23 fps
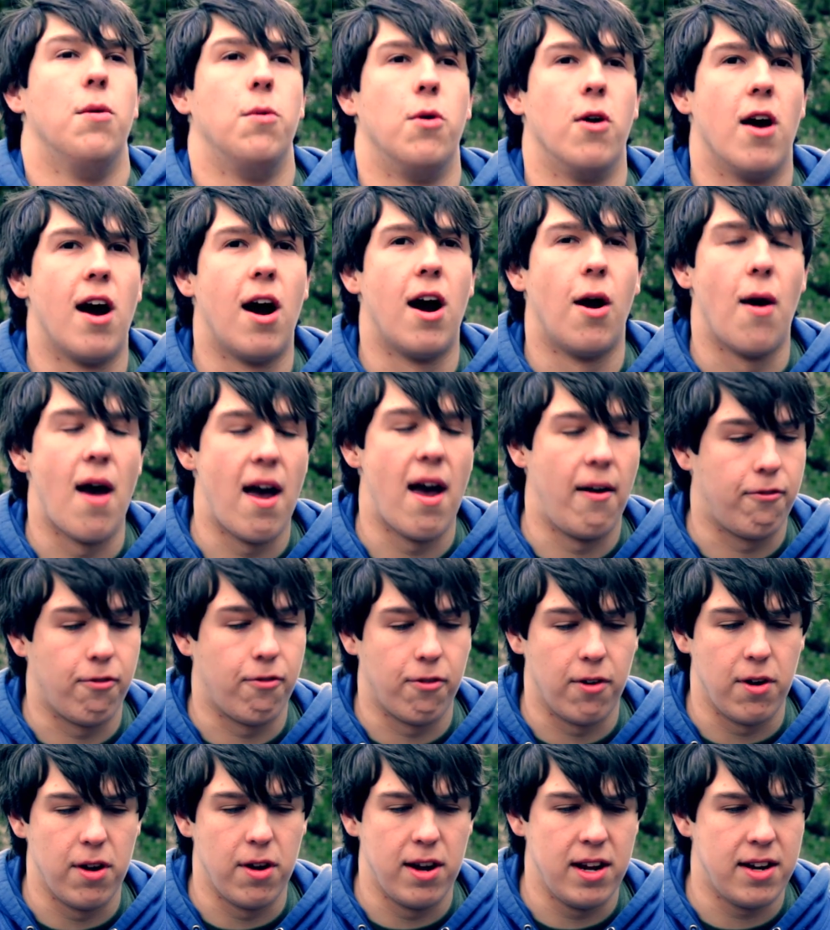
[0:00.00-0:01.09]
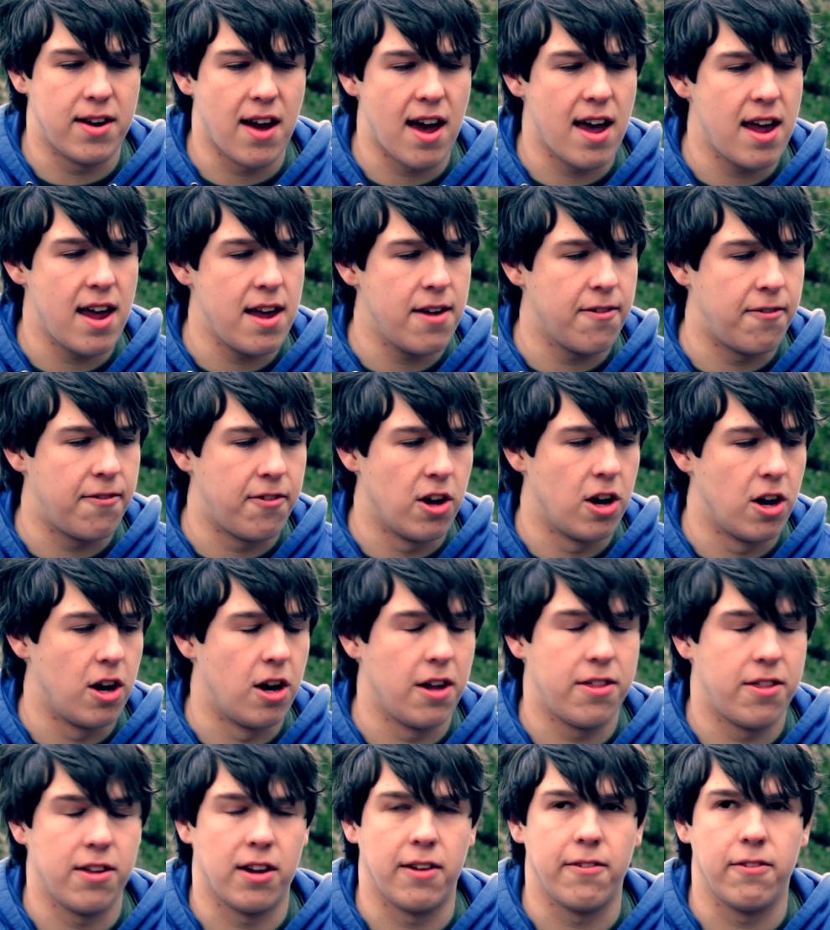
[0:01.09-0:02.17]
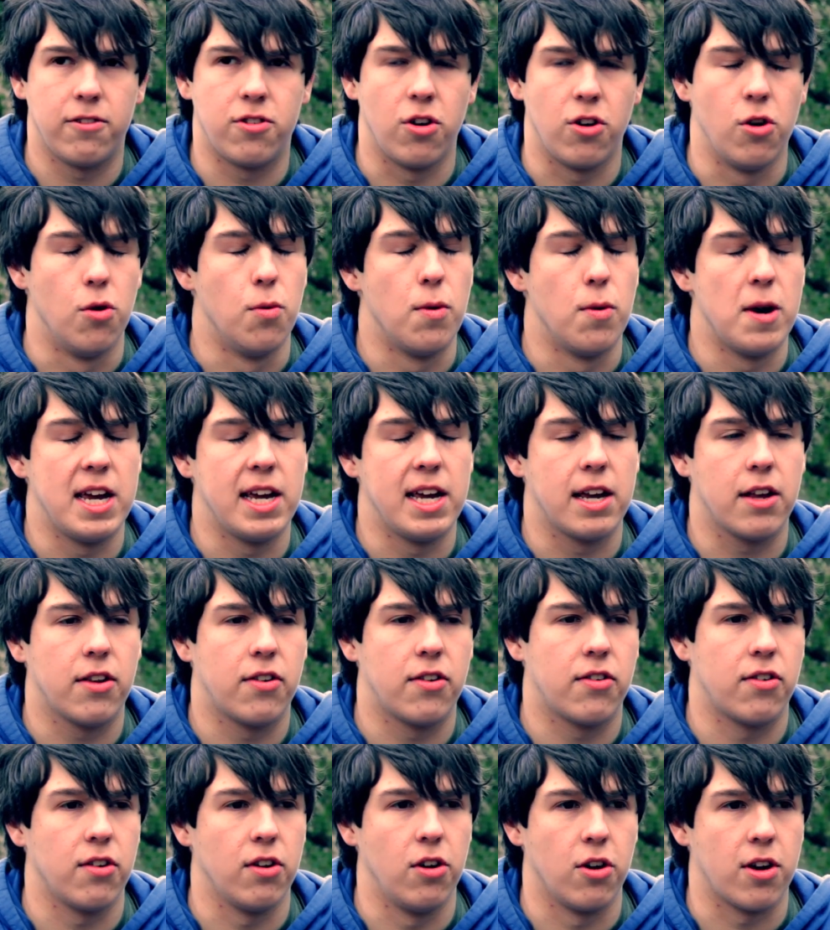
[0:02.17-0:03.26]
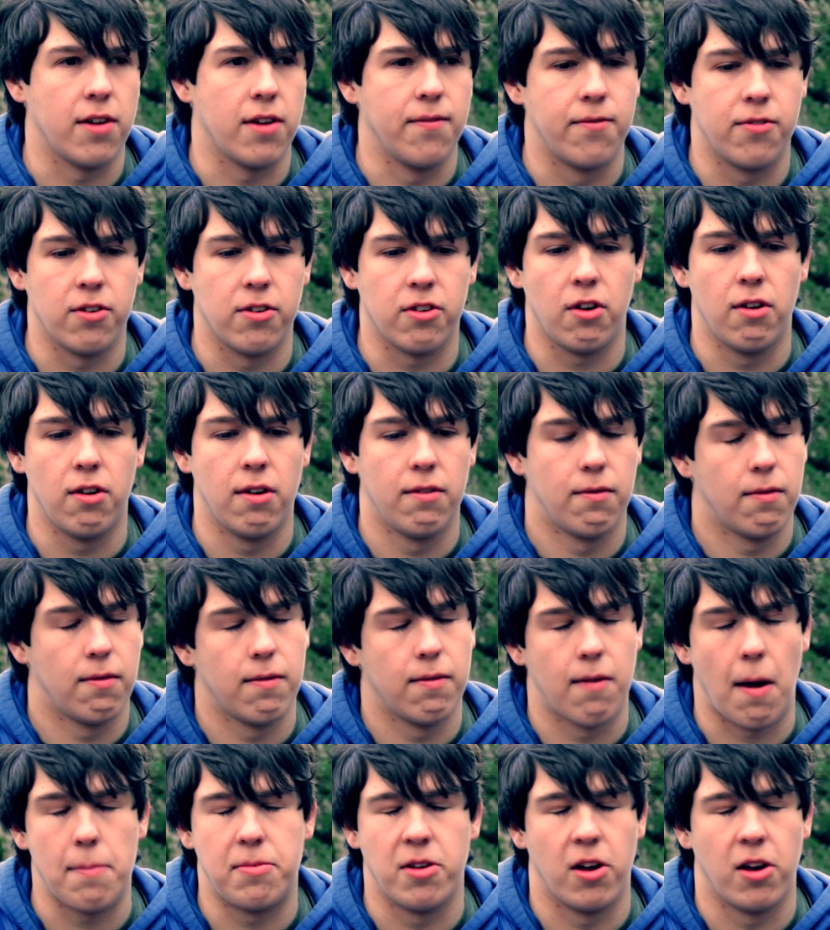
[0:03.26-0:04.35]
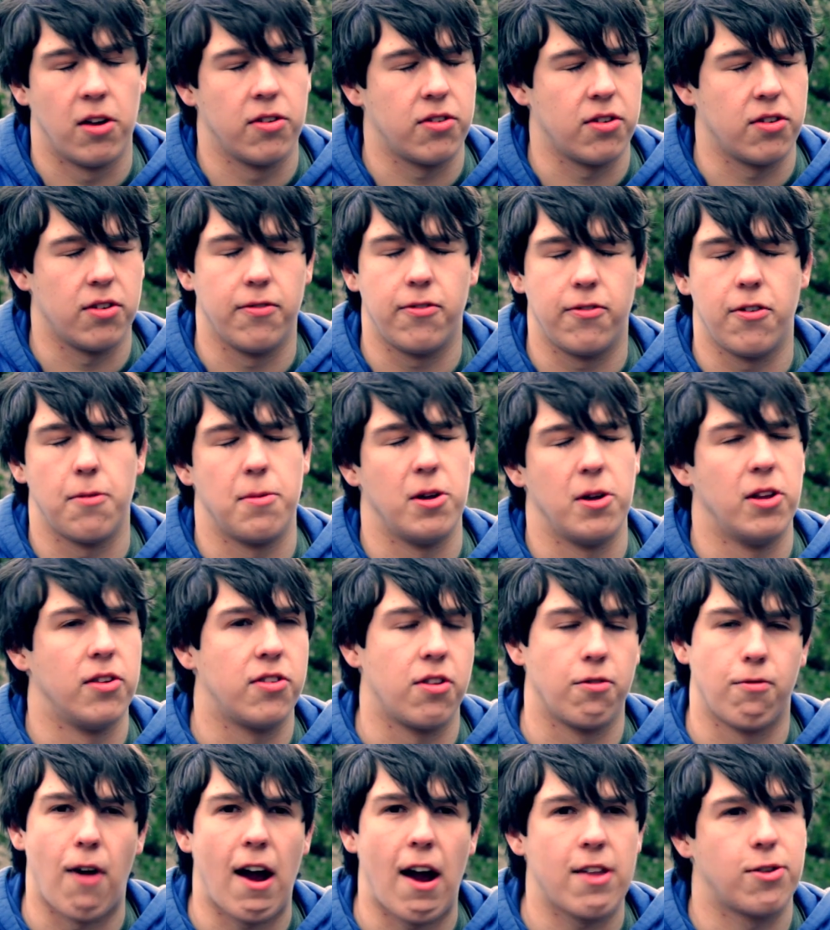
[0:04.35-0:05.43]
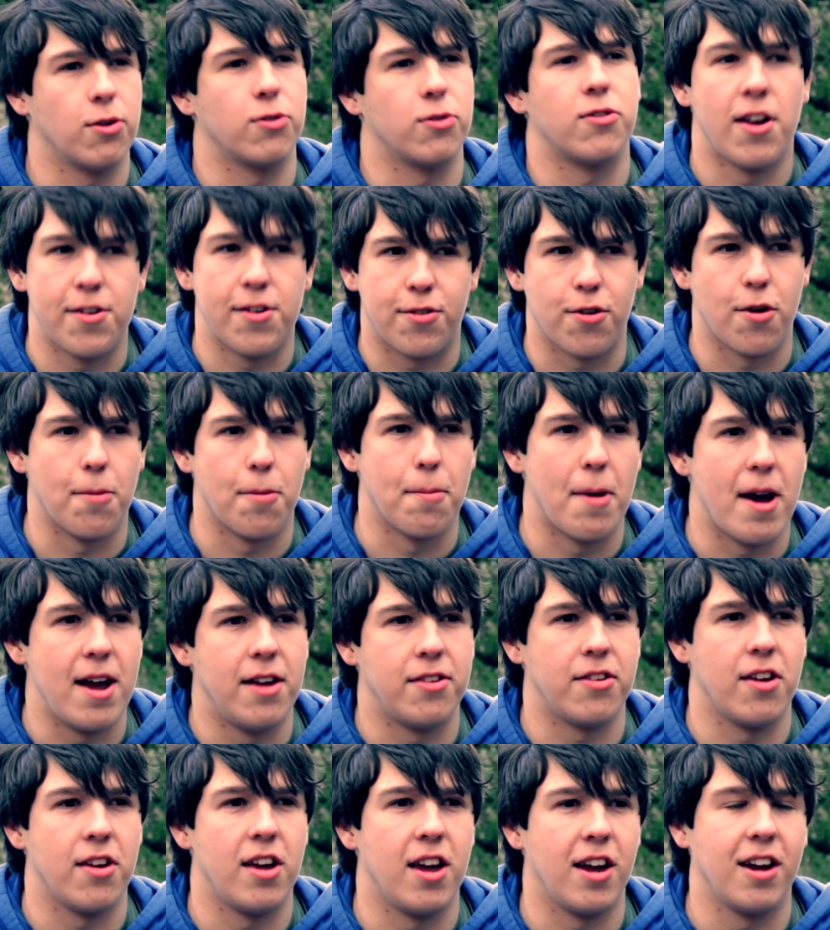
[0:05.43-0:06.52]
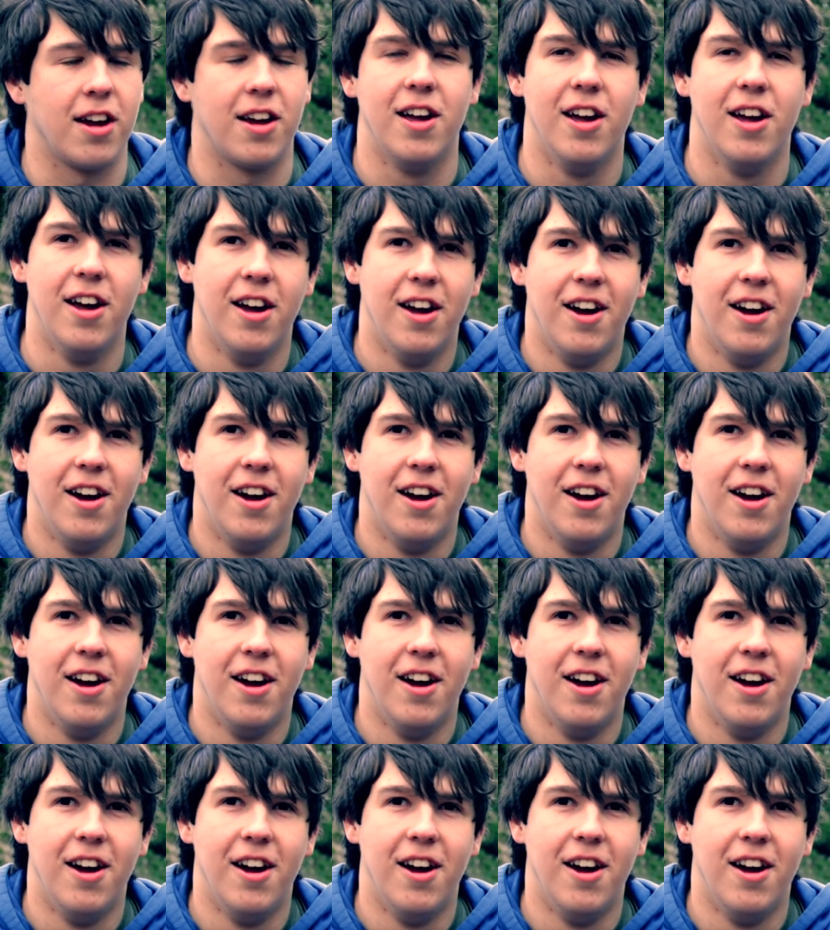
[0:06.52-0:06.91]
We were out every day for I think 2 weeks looking for reptiles and amphibians. The rattlesnakes are amazing.